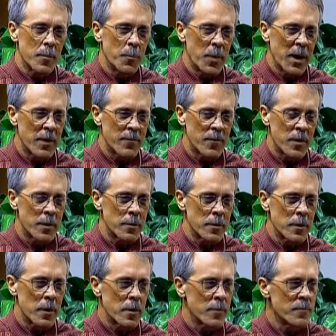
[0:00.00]
Pathfinder
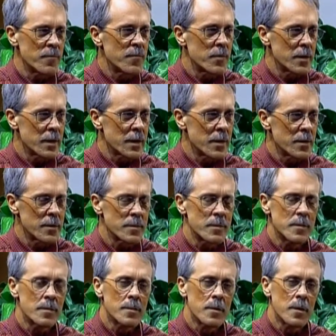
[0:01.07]
club for the kids.